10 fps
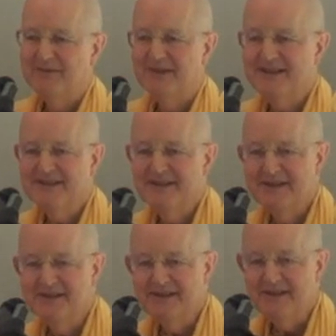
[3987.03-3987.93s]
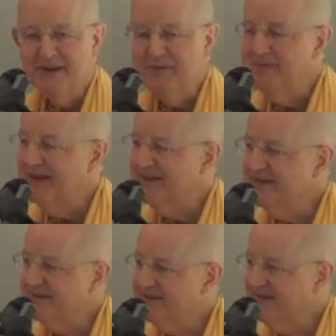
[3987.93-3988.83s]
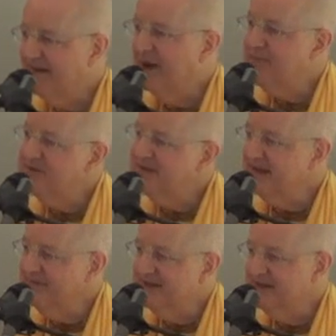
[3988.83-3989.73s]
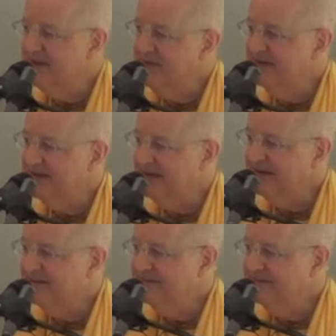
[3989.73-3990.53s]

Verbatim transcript: that's nice to know because I perceived it differently.